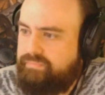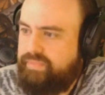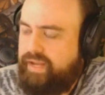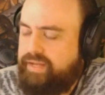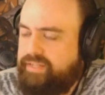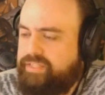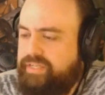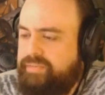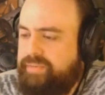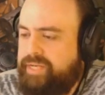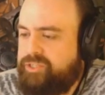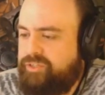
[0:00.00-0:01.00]
You just need to
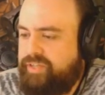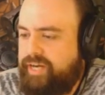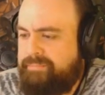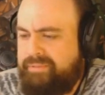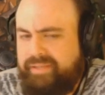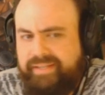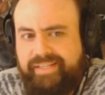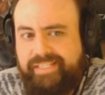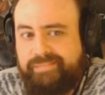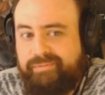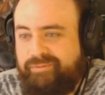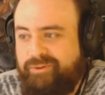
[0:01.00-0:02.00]
make sure that I play
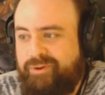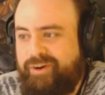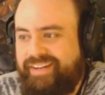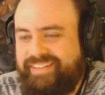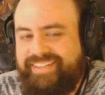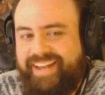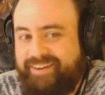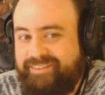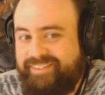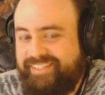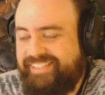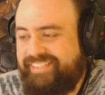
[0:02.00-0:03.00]
this before I attack
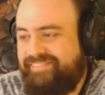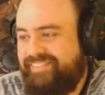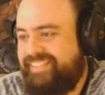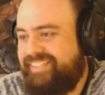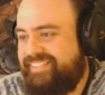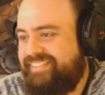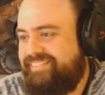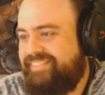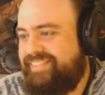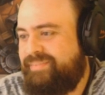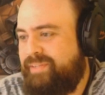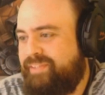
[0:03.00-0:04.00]
with this. If this
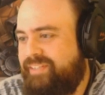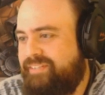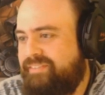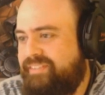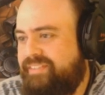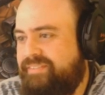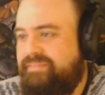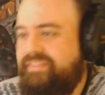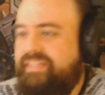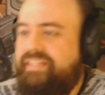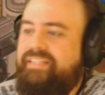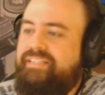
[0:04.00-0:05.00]
somehow lives, it
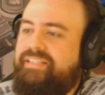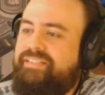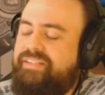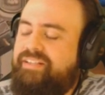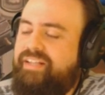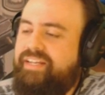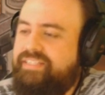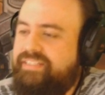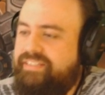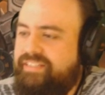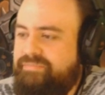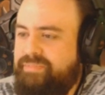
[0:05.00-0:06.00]
doesn't look like it's
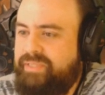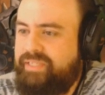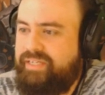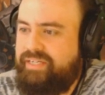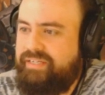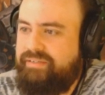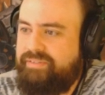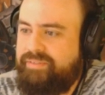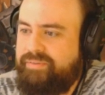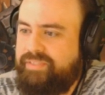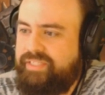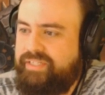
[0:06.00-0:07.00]
gonna live. But so
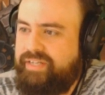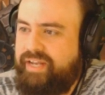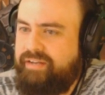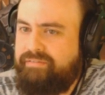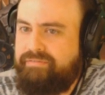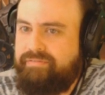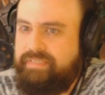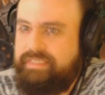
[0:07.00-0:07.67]
what's he gonna have?